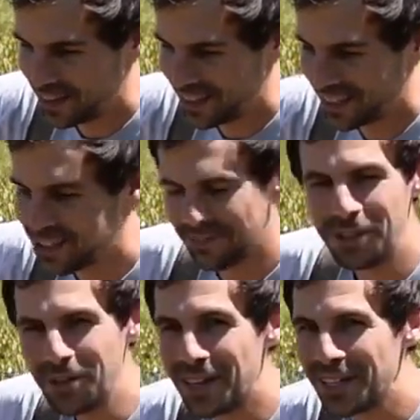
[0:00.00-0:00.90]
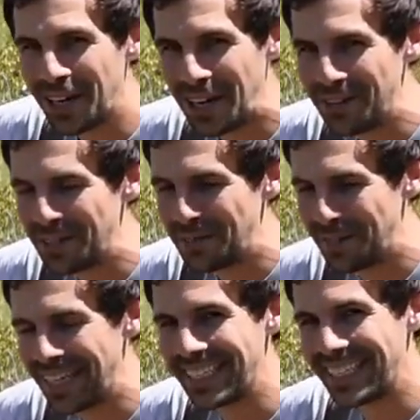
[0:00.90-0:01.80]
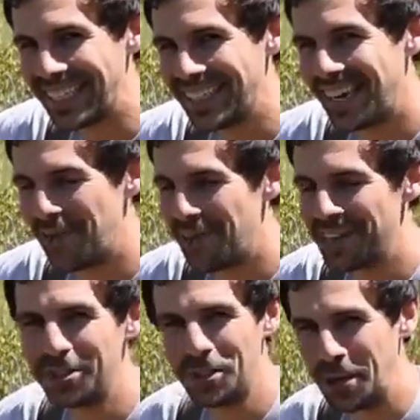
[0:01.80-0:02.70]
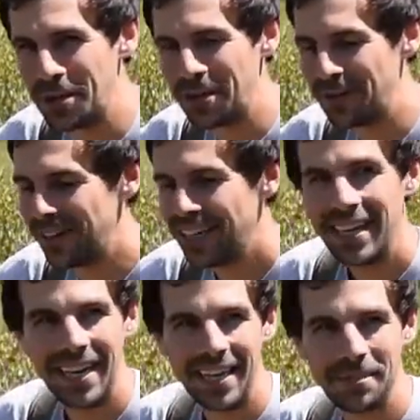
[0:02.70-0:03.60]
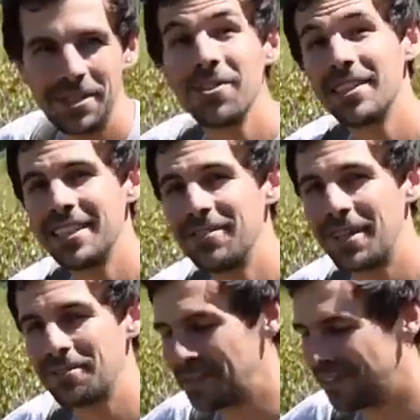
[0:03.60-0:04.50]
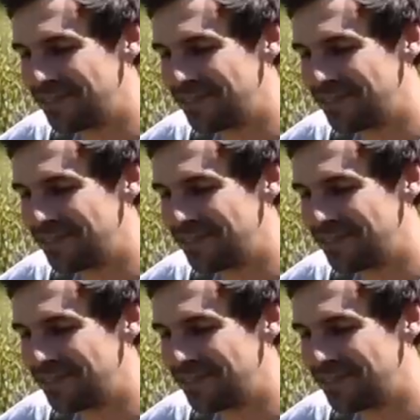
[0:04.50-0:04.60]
there's a few other carnivorous plants here that I want to show you. So let's see what else we can